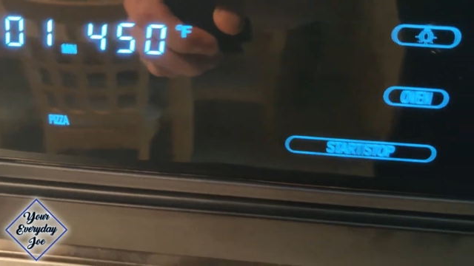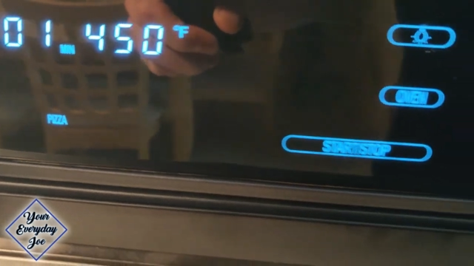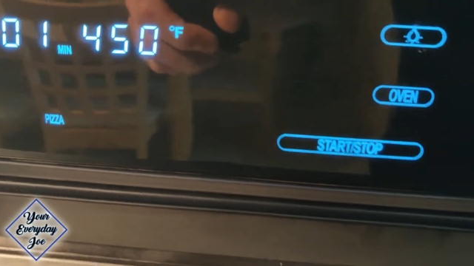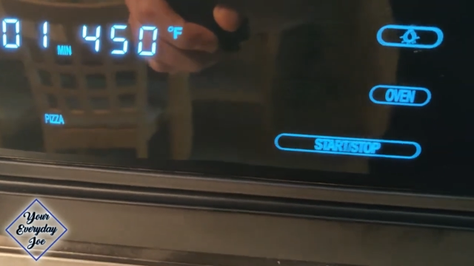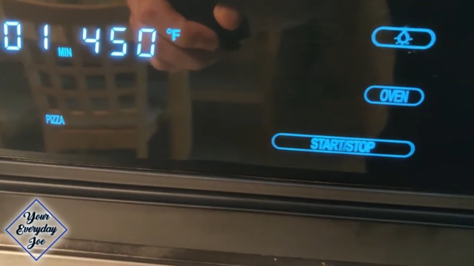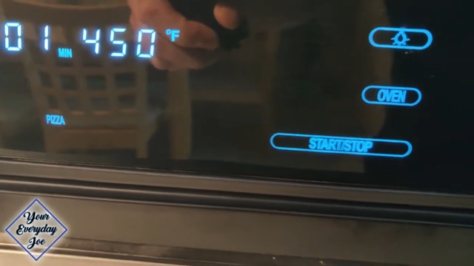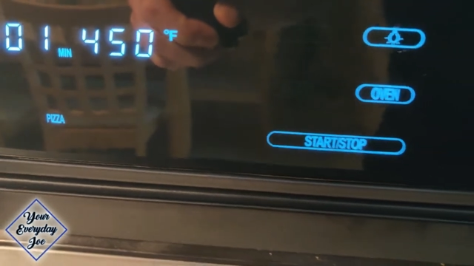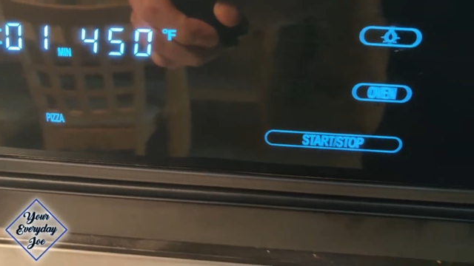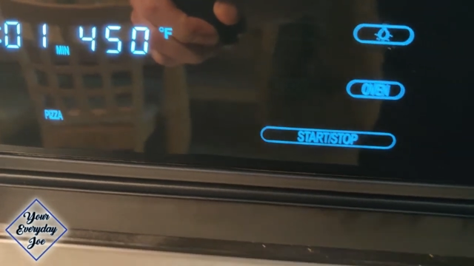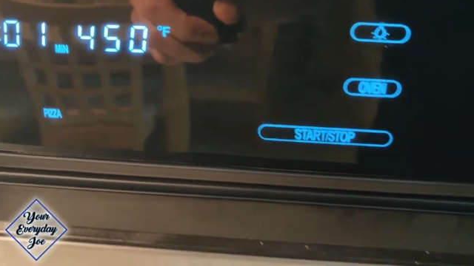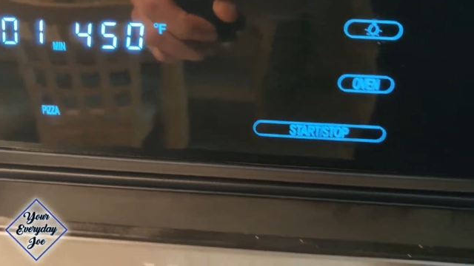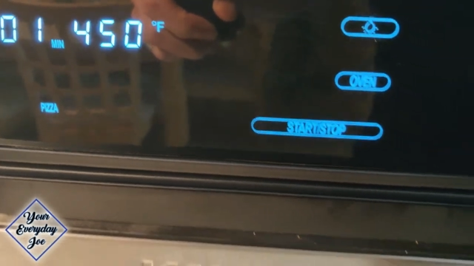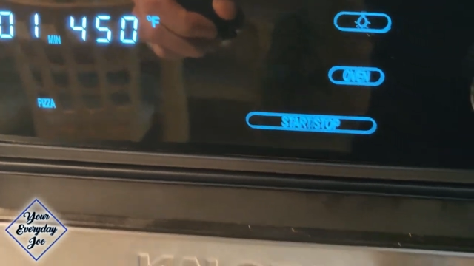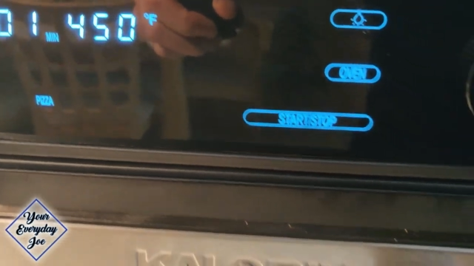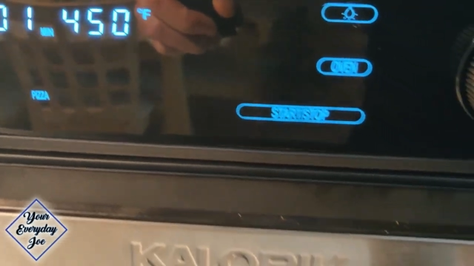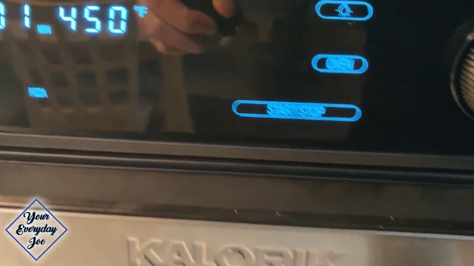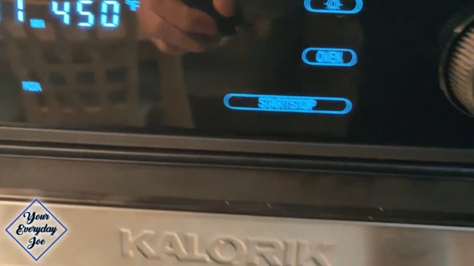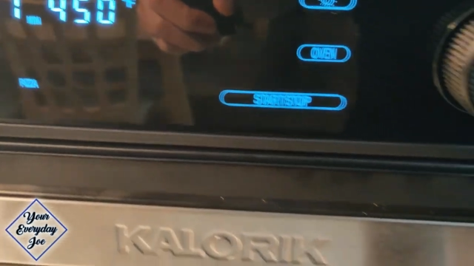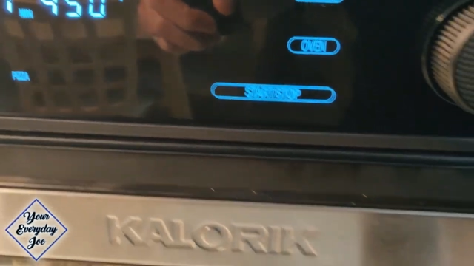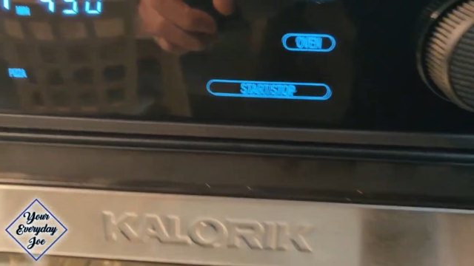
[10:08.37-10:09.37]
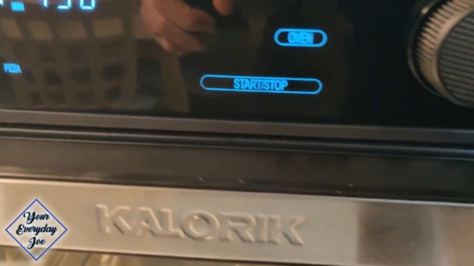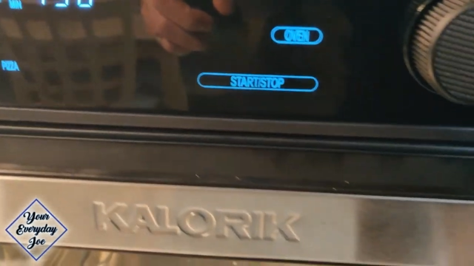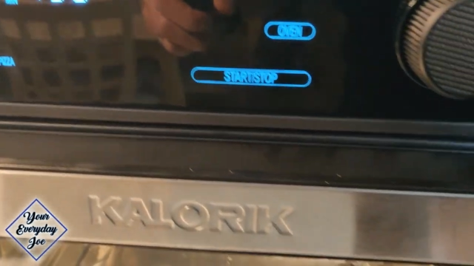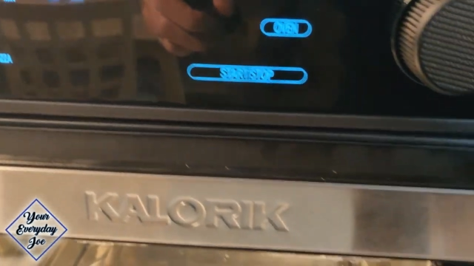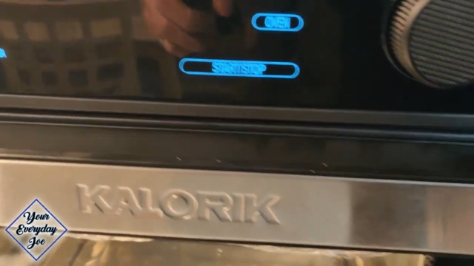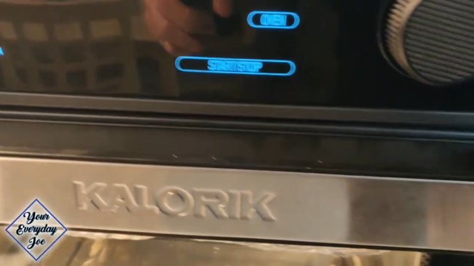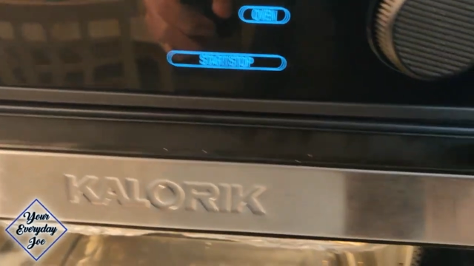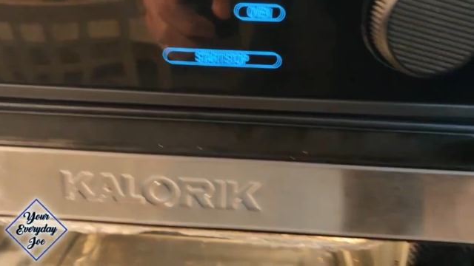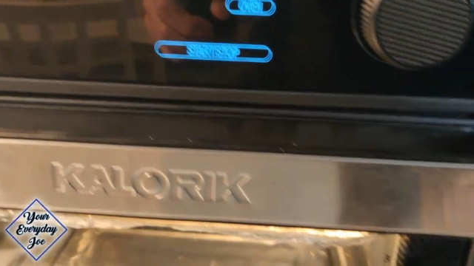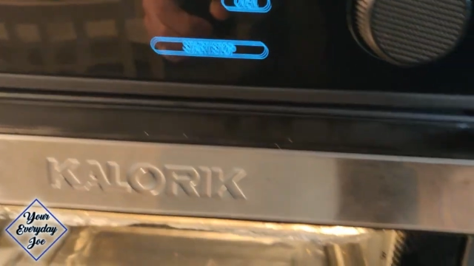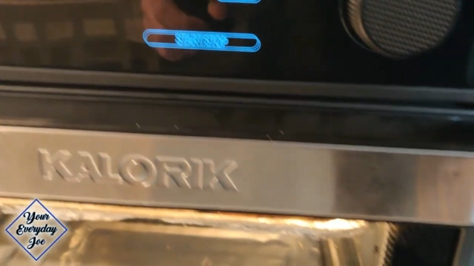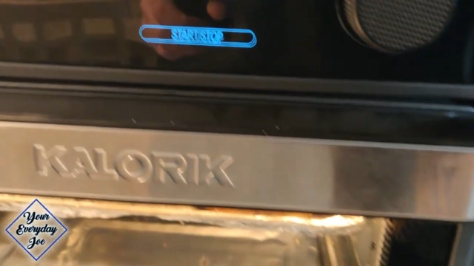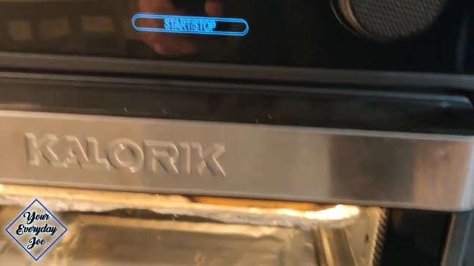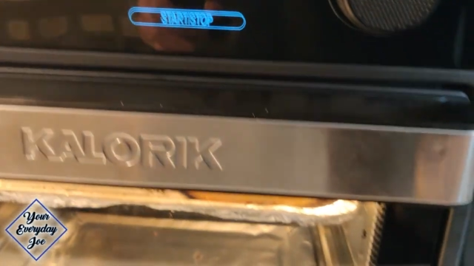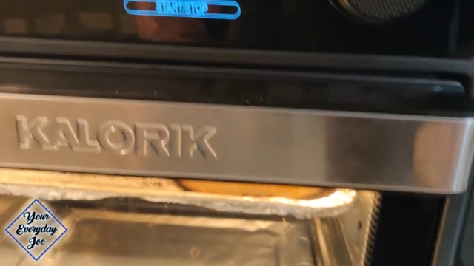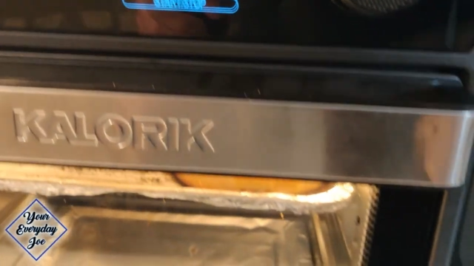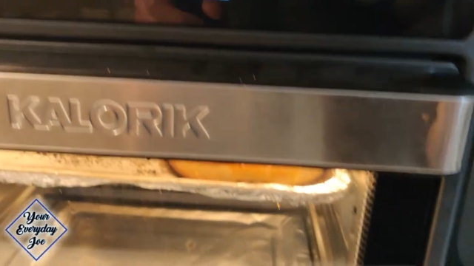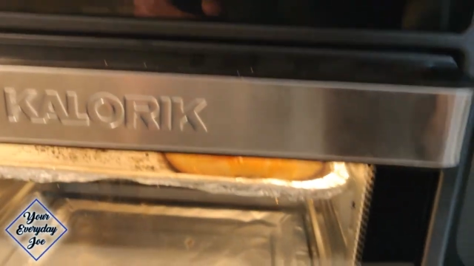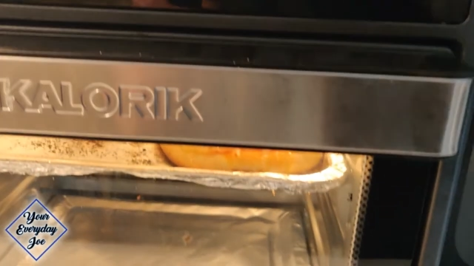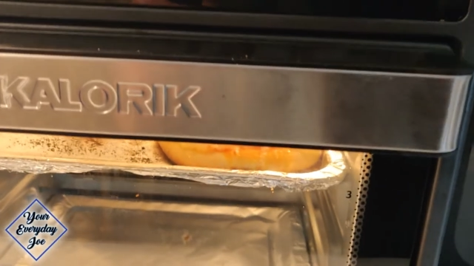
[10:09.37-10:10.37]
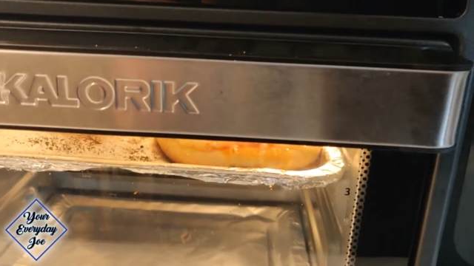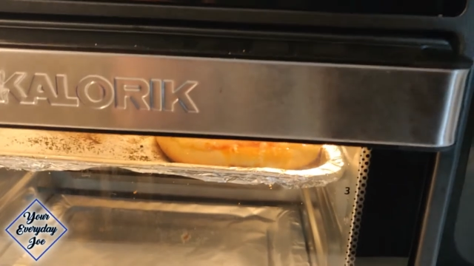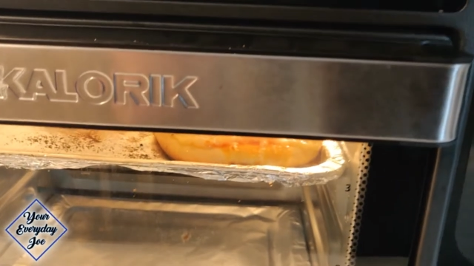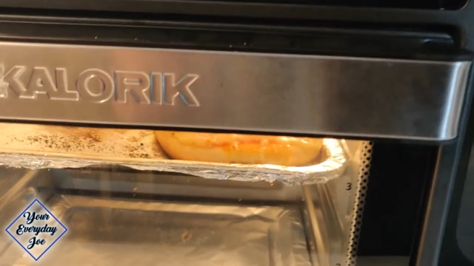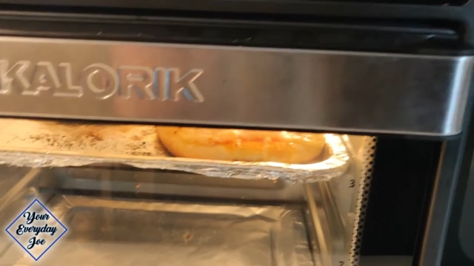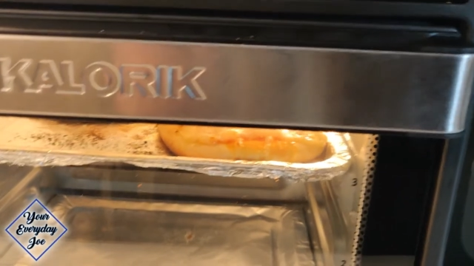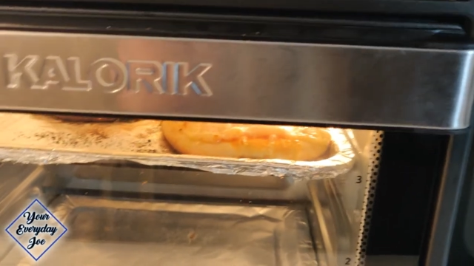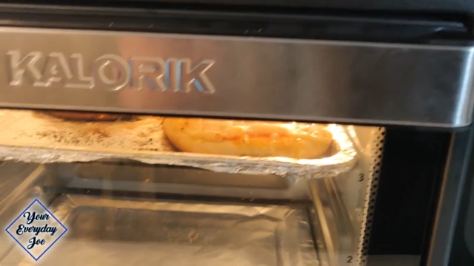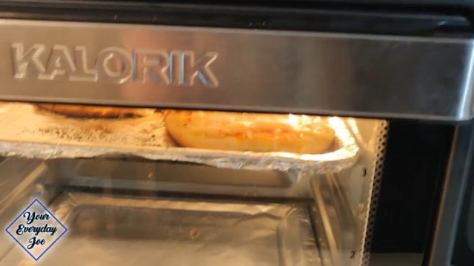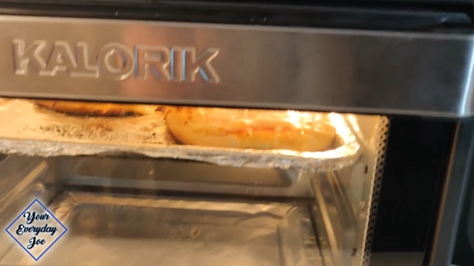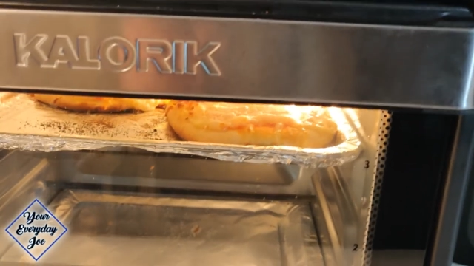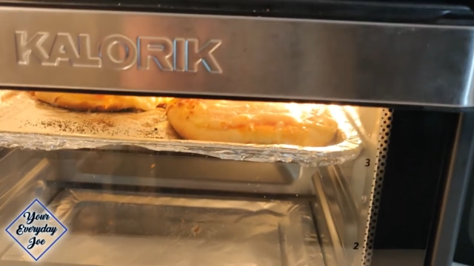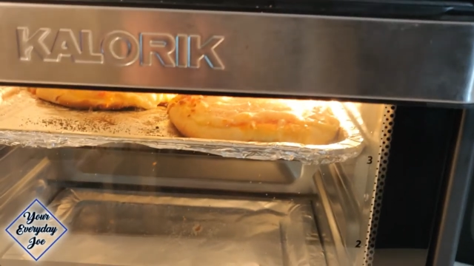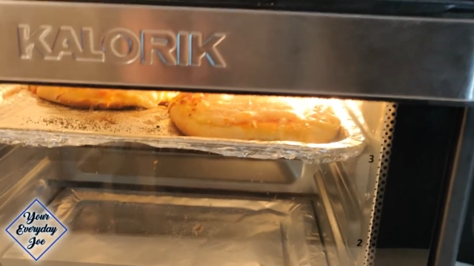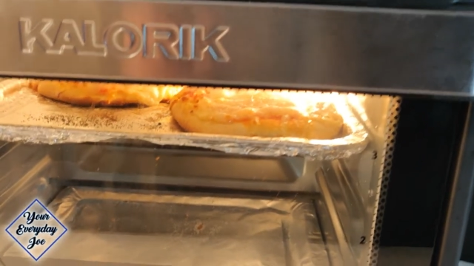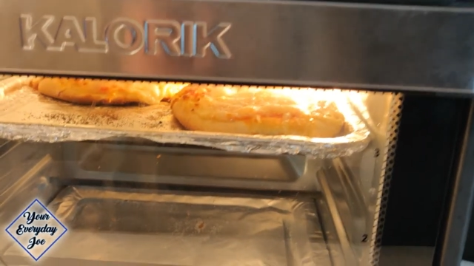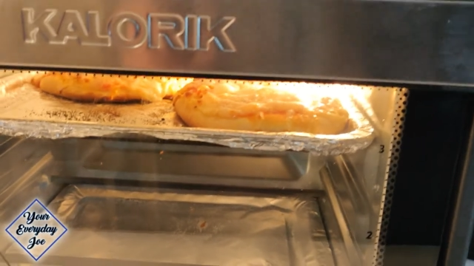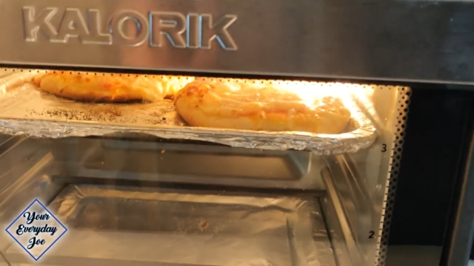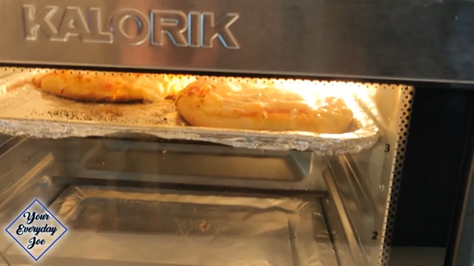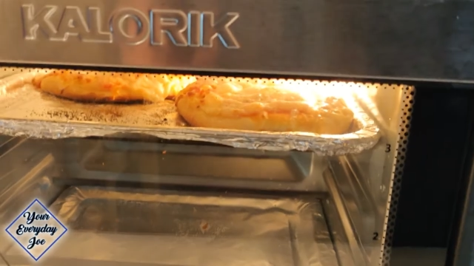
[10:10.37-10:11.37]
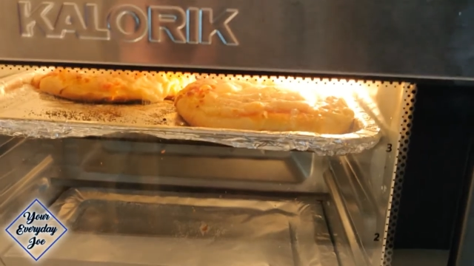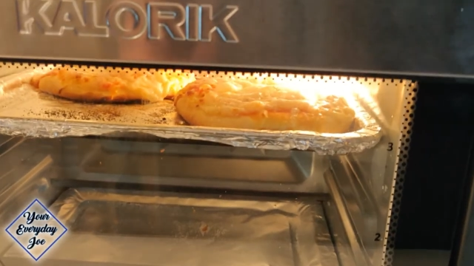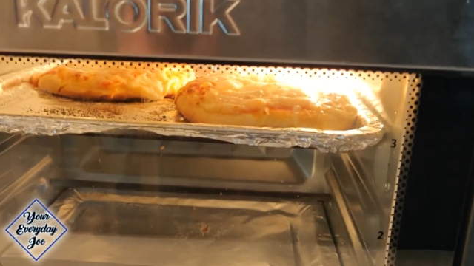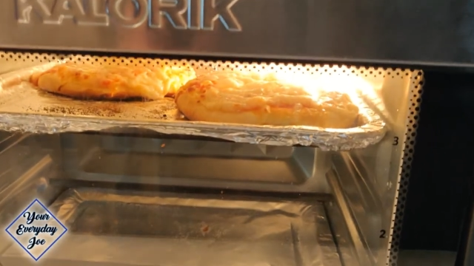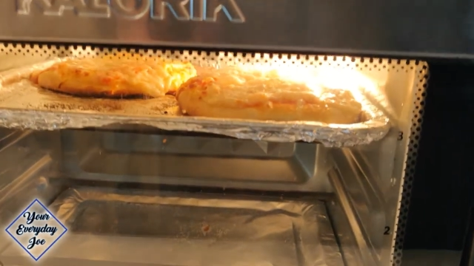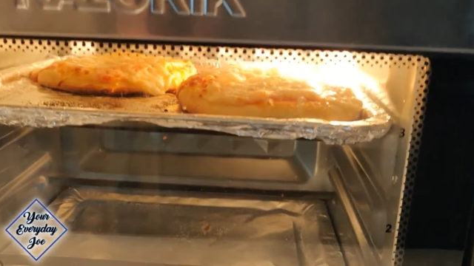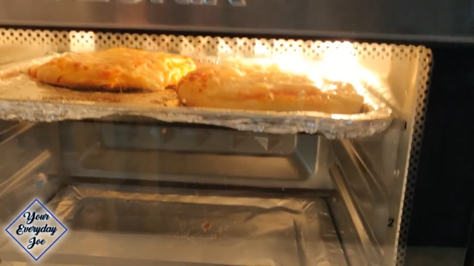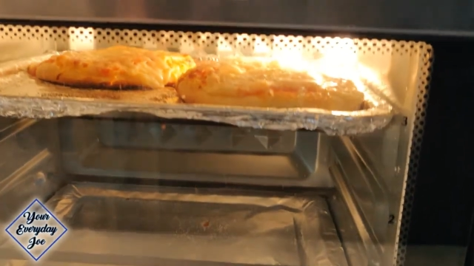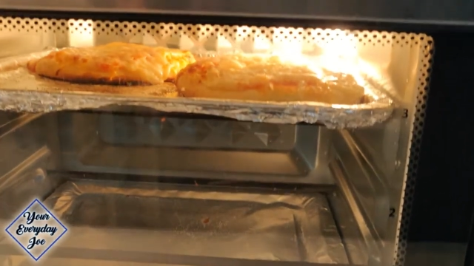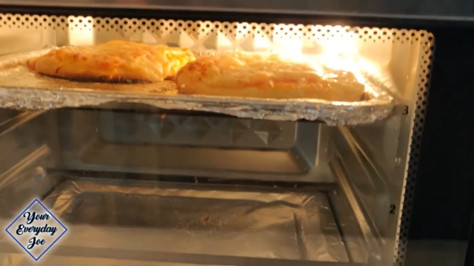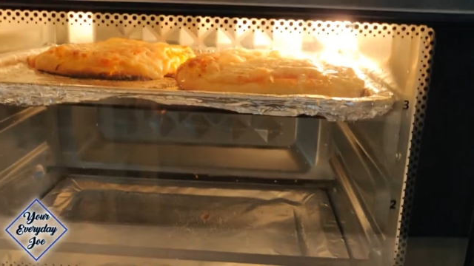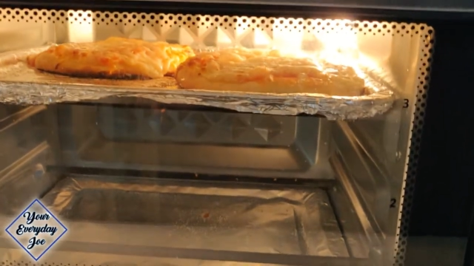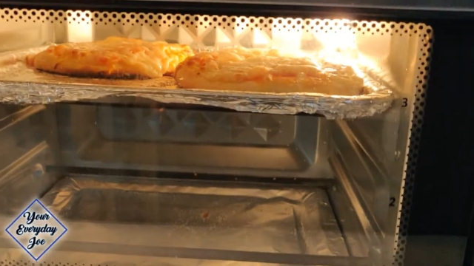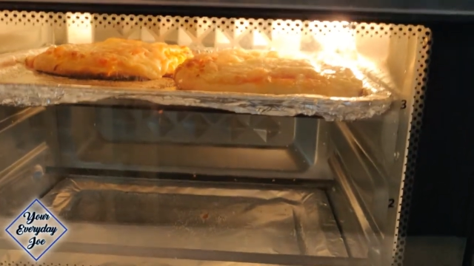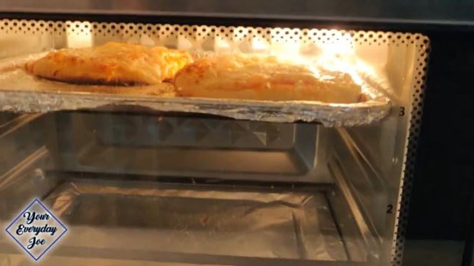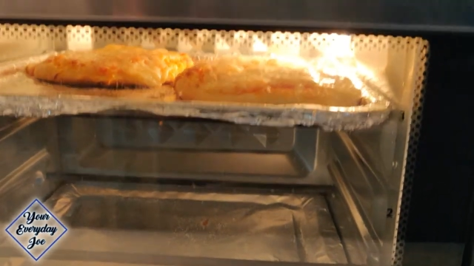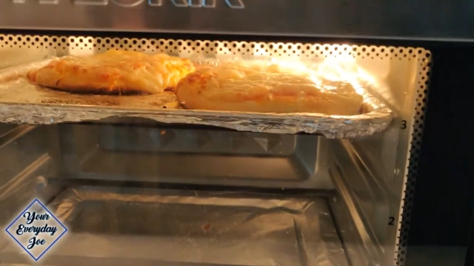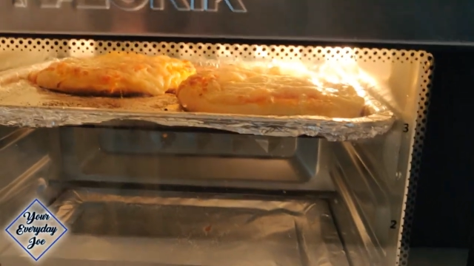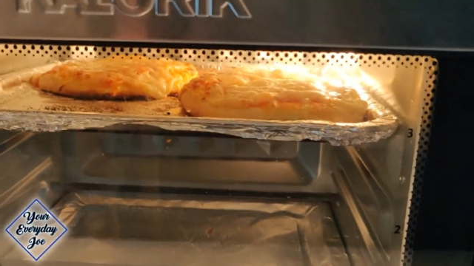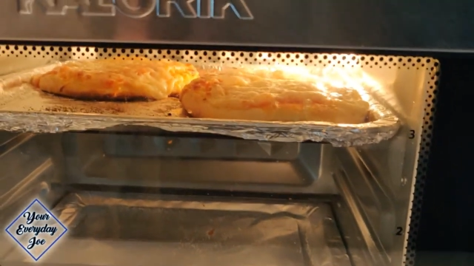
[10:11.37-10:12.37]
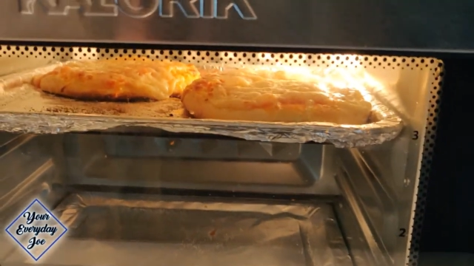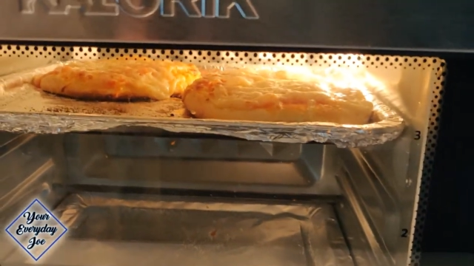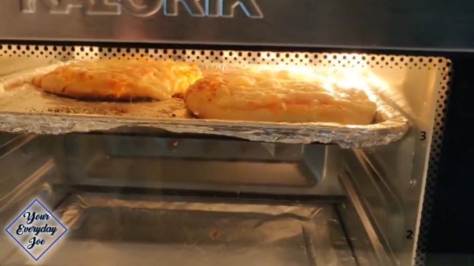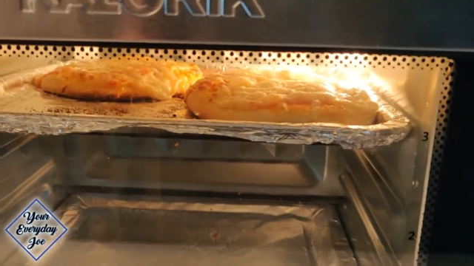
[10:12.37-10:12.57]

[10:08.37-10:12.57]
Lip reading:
No face is visible, so there are no lips to read.